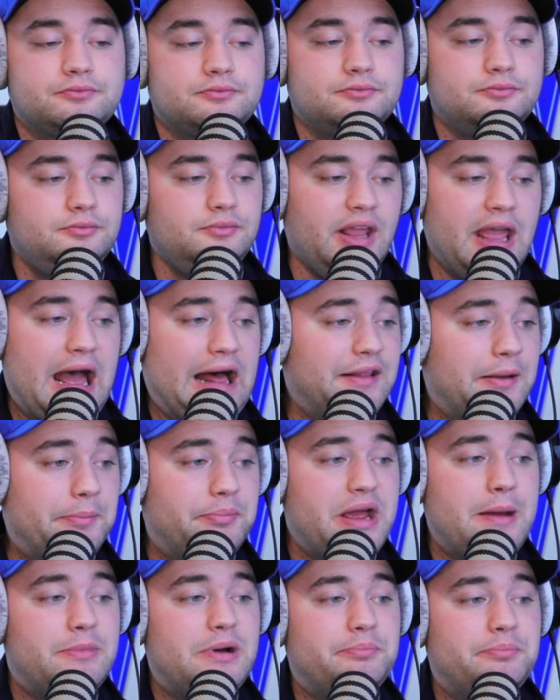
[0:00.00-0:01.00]

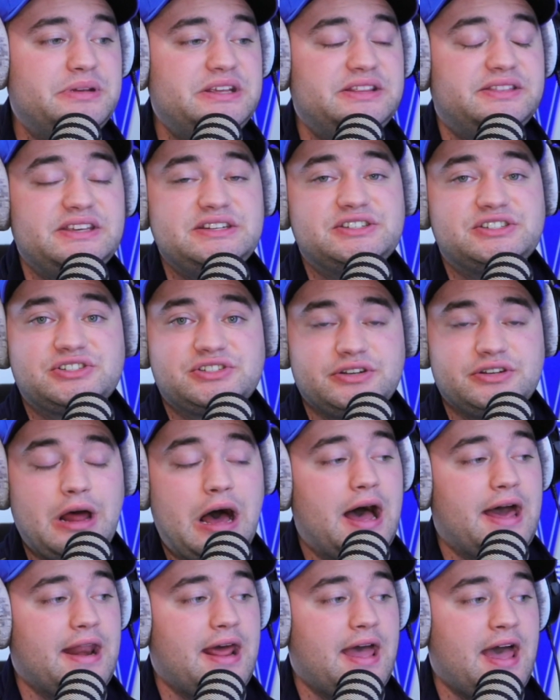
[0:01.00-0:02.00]
Alabama beat the
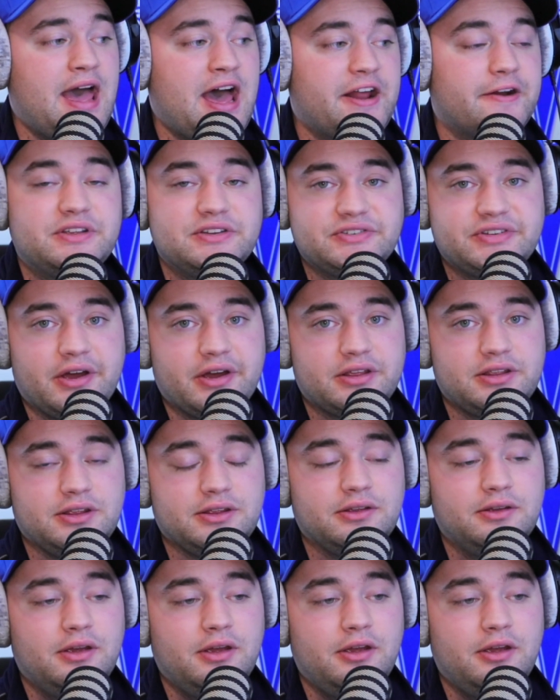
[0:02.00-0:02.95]
snot out of Kentucky.